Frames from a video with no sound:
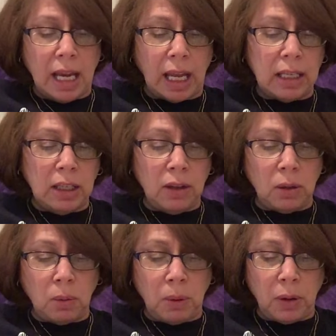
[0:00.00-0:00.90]
And
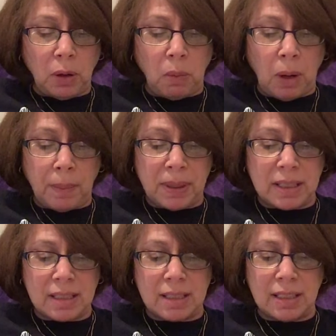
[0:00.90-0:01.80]
neither were their
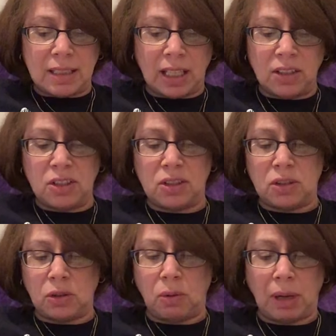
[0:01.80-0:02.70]
weapons,
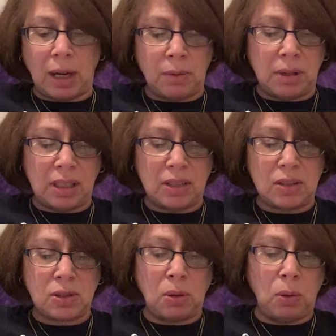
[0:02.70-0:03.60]
detentions, groundings,
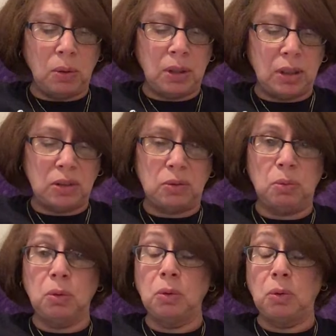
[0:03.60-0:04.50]
scoldings,
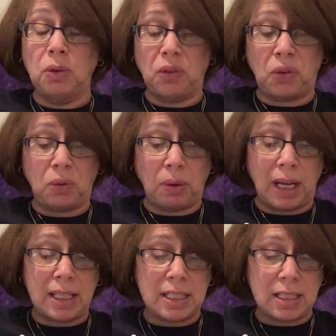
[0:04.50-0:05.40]
rules,
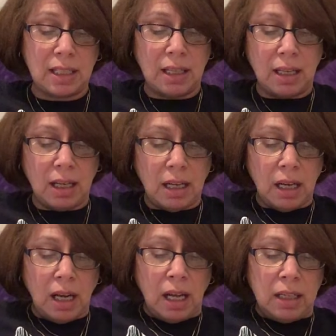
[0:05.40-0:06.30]
threats.
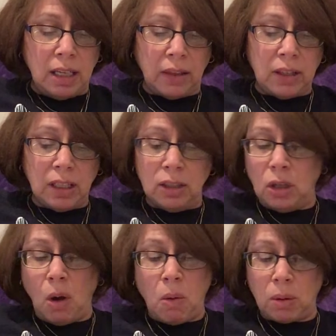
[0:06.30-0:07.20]
Nothing and
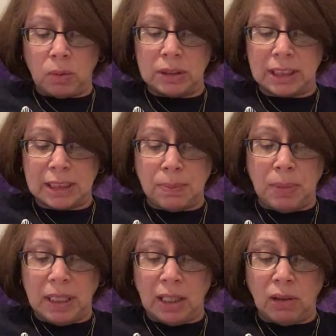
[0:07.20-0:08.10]
no one was as
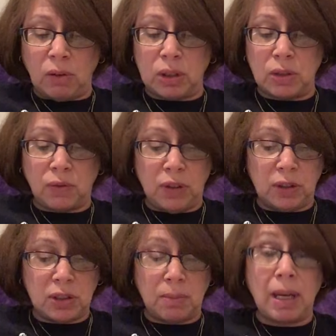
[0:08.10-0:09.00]
big or as
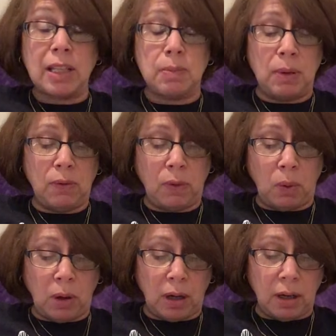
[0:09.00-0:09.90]
fearsome as
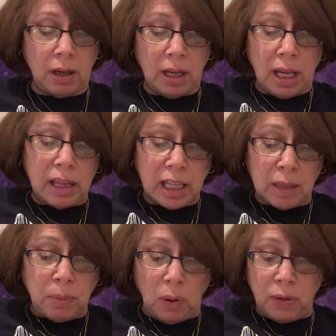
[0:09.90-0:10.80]
before. They
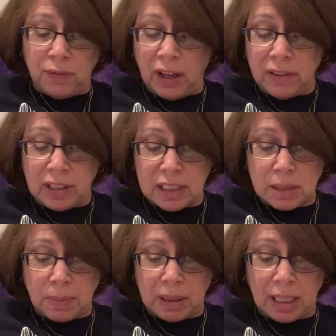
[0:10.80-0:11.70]
had both felt
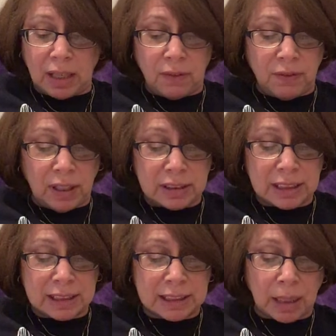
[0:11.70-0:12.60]
this, but they had felt
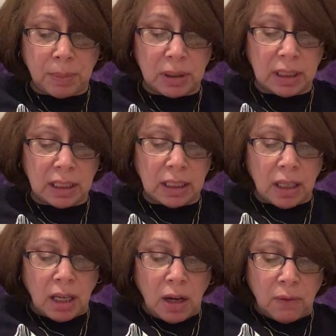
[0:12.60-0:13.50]
it separately,
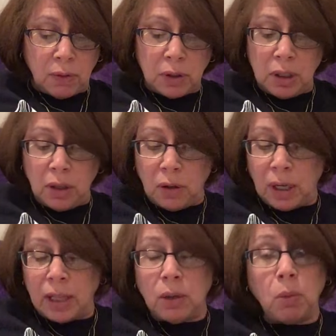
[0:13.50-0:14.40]
for neither
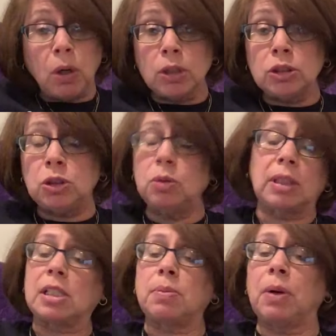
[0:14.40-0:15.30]
had the words to
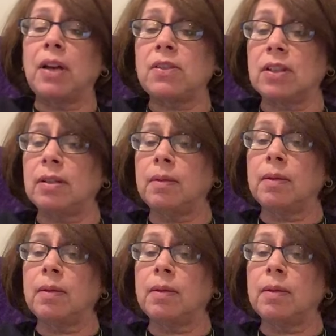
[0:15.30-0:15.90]
express it.